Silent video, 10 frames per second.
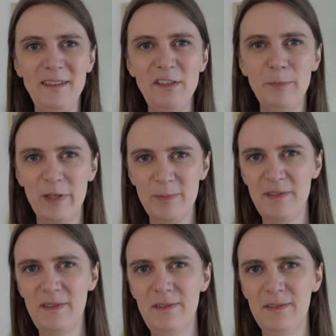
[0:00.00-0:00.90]
these
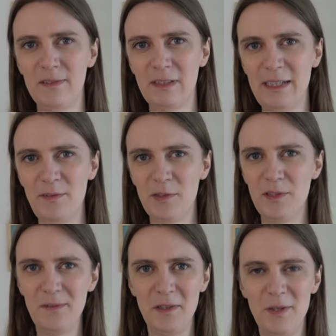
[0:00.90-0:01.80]
properties gives
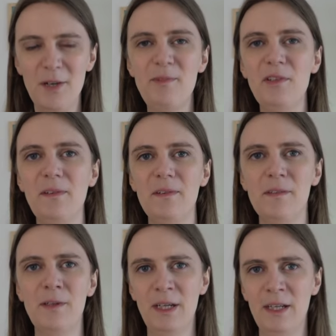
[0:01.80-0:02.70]
us some options.
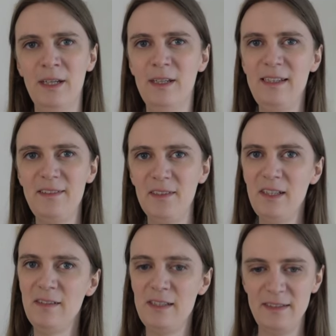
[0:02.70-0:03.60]
Let's
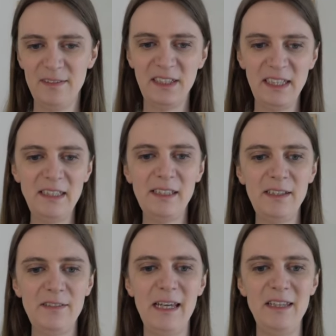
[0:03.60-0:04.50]
say that the key
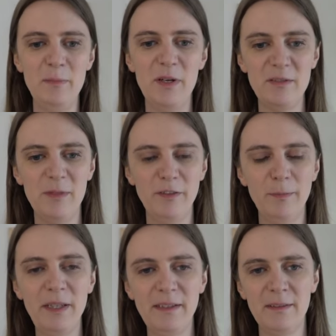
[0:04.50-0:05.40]
is at the bottom of
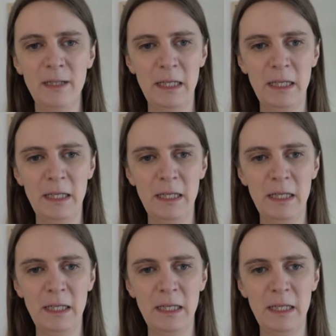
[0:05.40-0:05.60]
a pit,